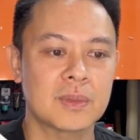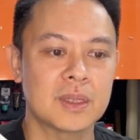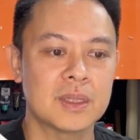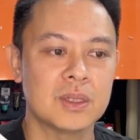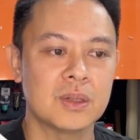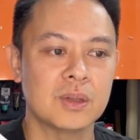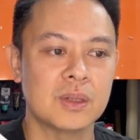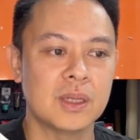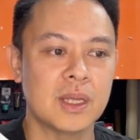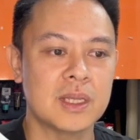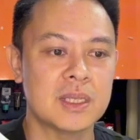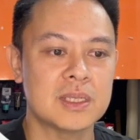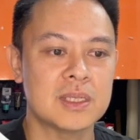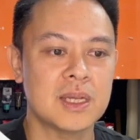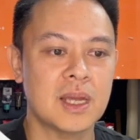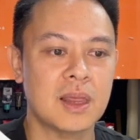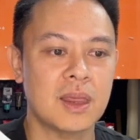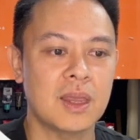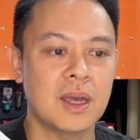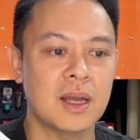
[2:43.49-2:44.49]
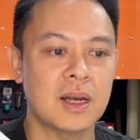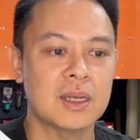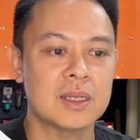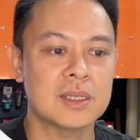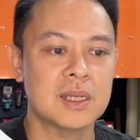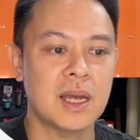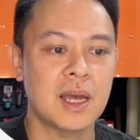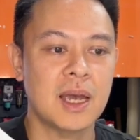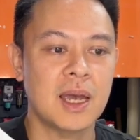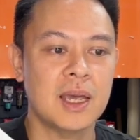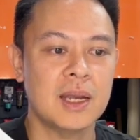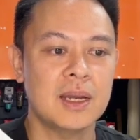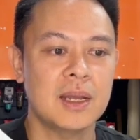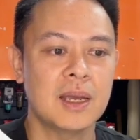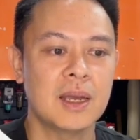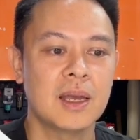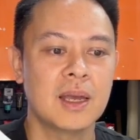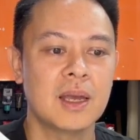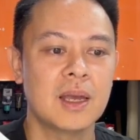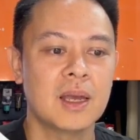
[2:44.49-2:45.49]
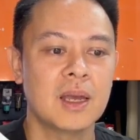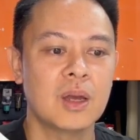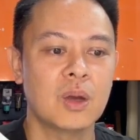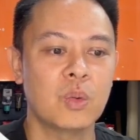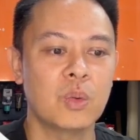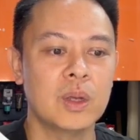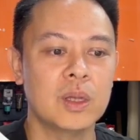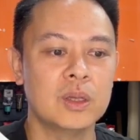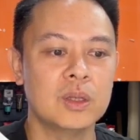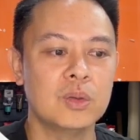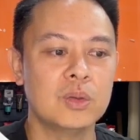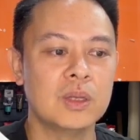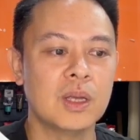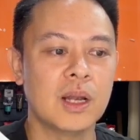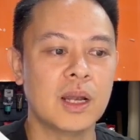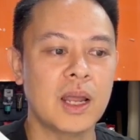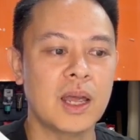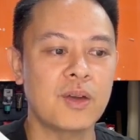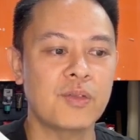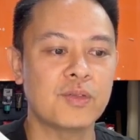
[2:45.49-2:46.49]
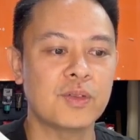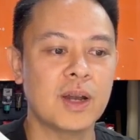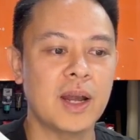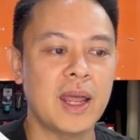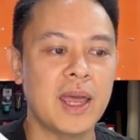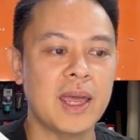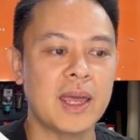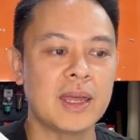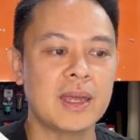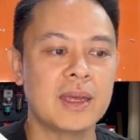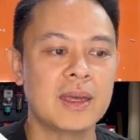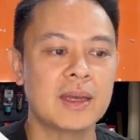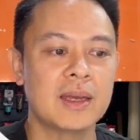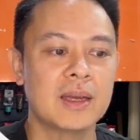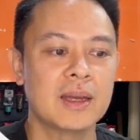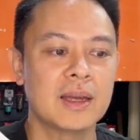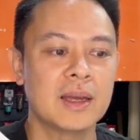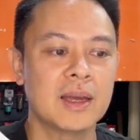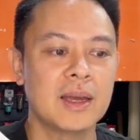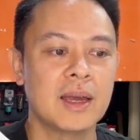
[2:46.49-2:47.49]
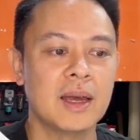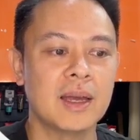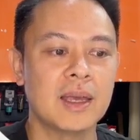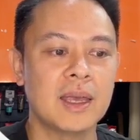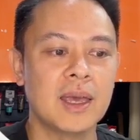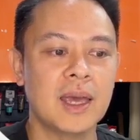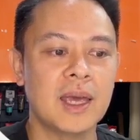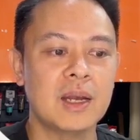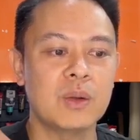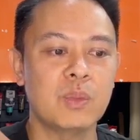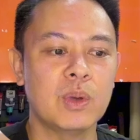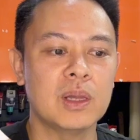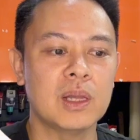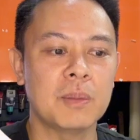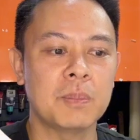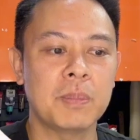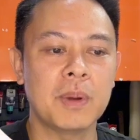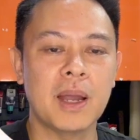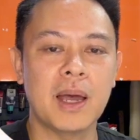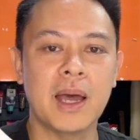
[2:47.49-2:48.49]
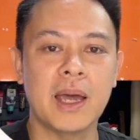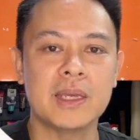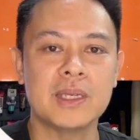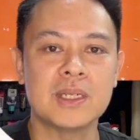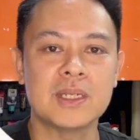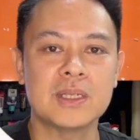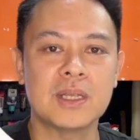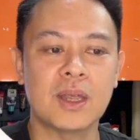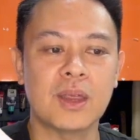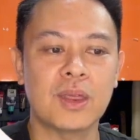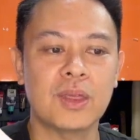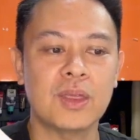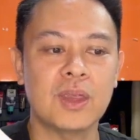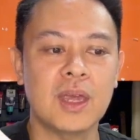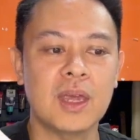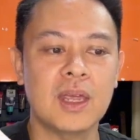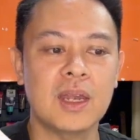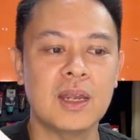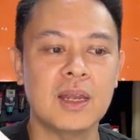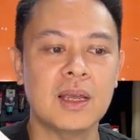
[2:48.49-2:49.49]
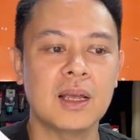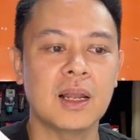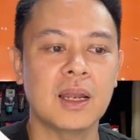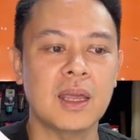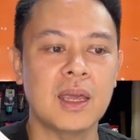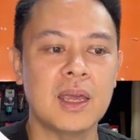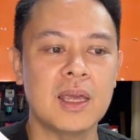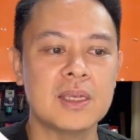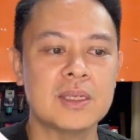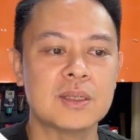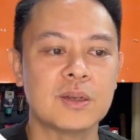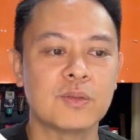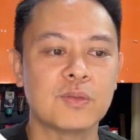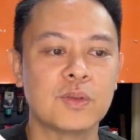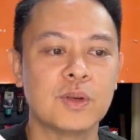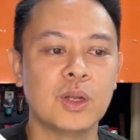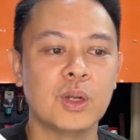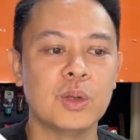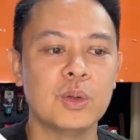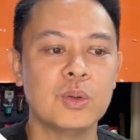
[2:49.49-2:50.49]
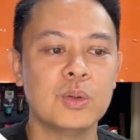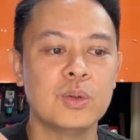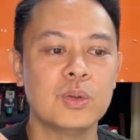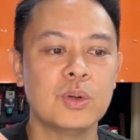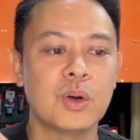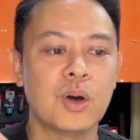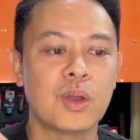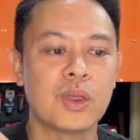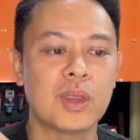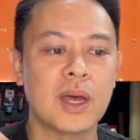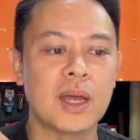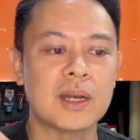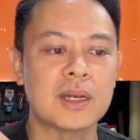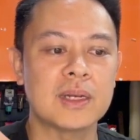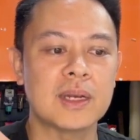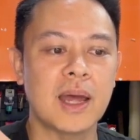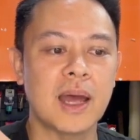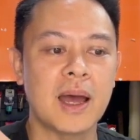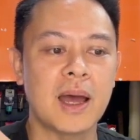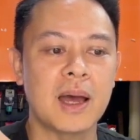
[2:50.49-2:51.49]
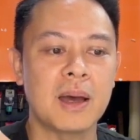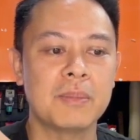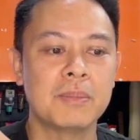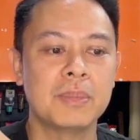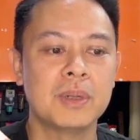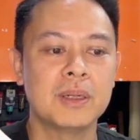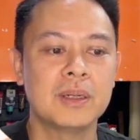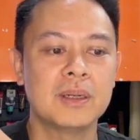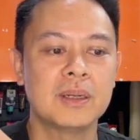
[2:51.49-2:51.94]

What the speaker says: So let's set that aside. We'll do the left leg. Again, we'll apply just a thin glaze of glue on that tab.